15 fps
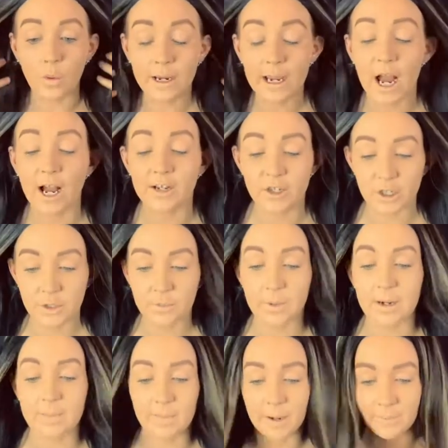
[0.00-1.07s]
I just
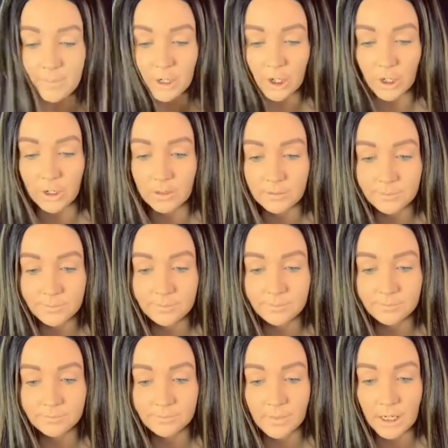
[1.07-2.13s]
sprayed my mirror.
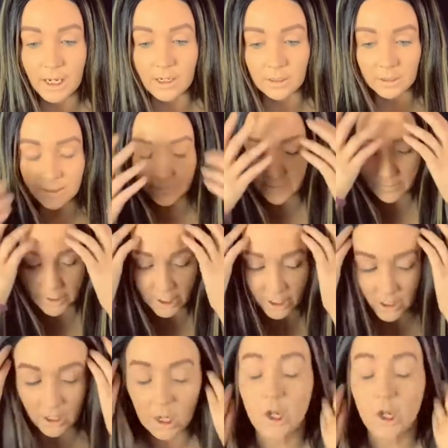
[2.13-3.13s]
I gotta clean my mirror.